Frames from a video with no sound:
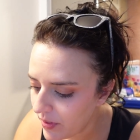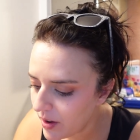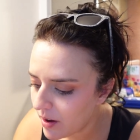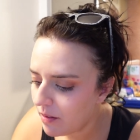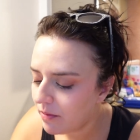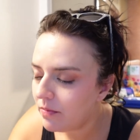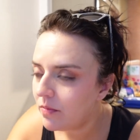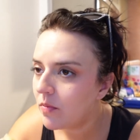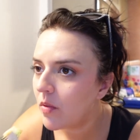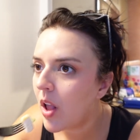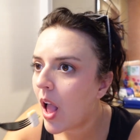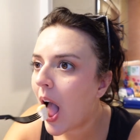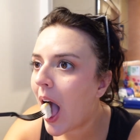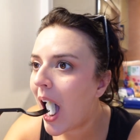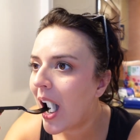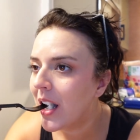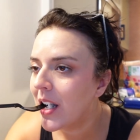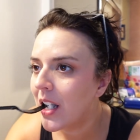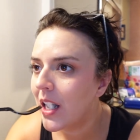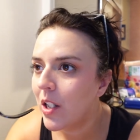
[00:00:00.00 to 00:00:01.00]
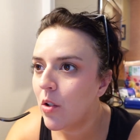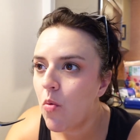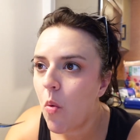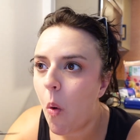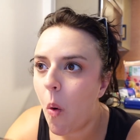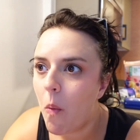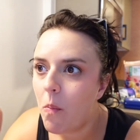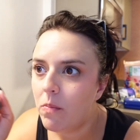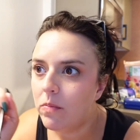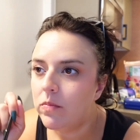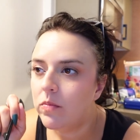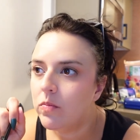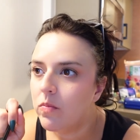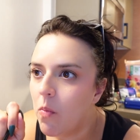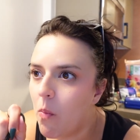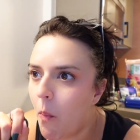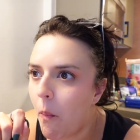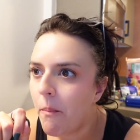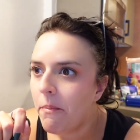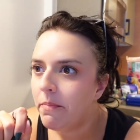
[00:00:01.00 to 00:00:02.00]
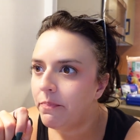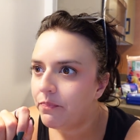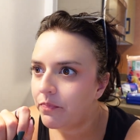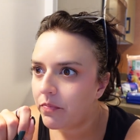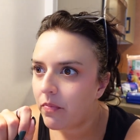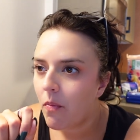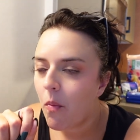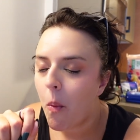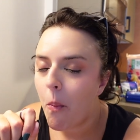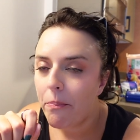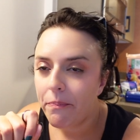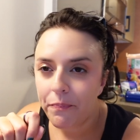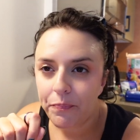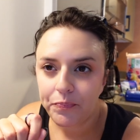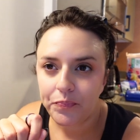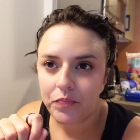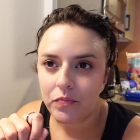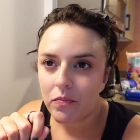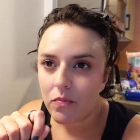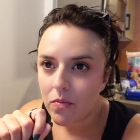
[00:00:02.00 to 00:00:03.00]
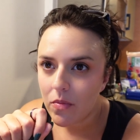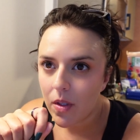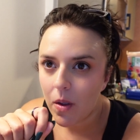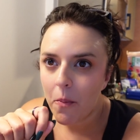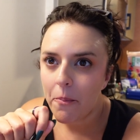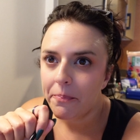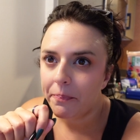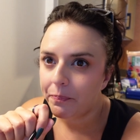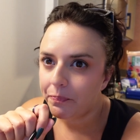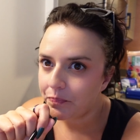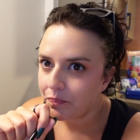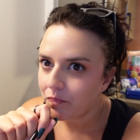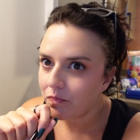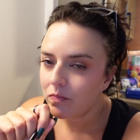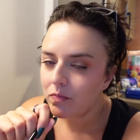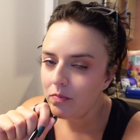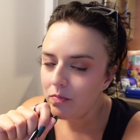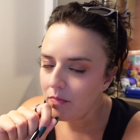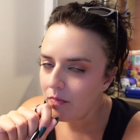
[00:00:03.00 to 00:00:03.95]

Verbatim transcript: it's fresh, that's what matters. You know, you just don't want it stale.